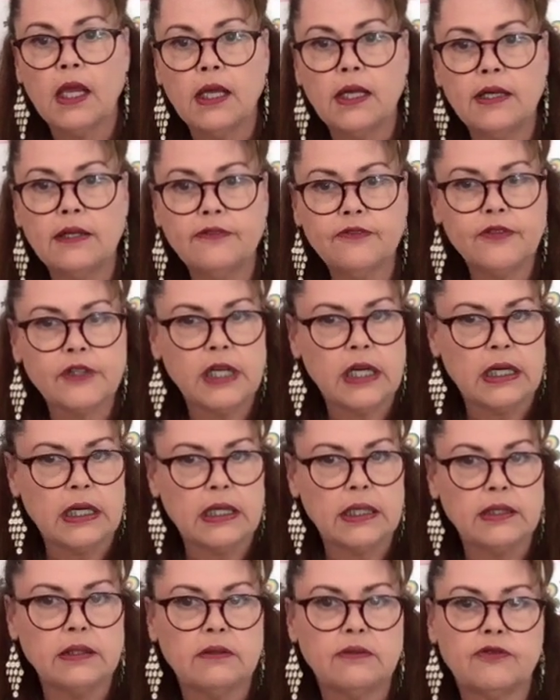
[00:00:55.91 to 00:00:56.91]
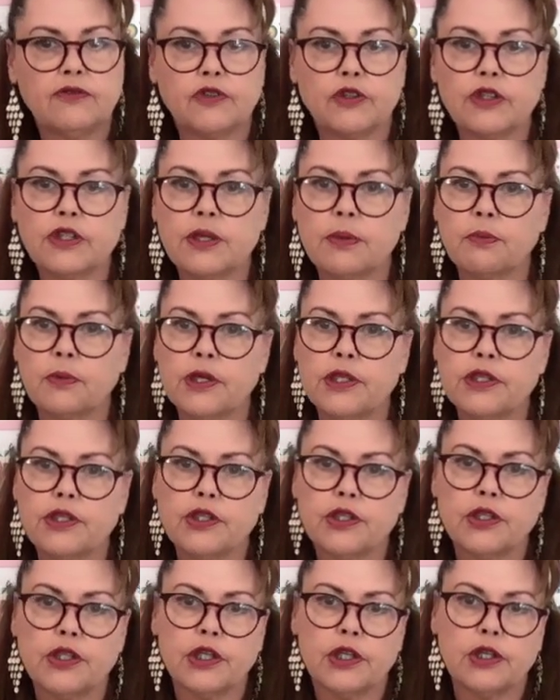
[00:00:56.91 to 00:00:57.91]
If not, for some
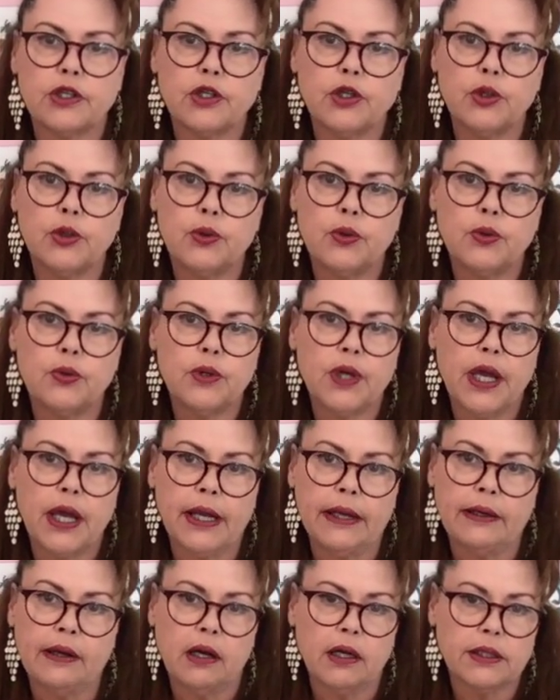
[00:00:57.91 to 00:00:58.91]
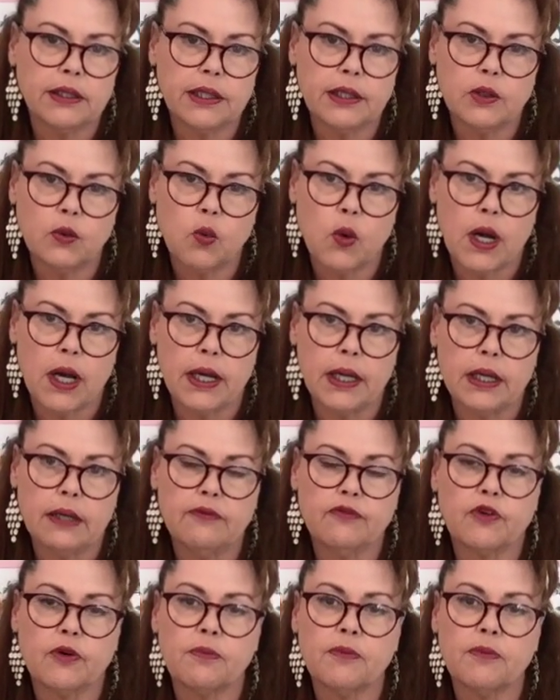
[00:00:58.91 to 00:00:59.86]
reason that you cannot get away from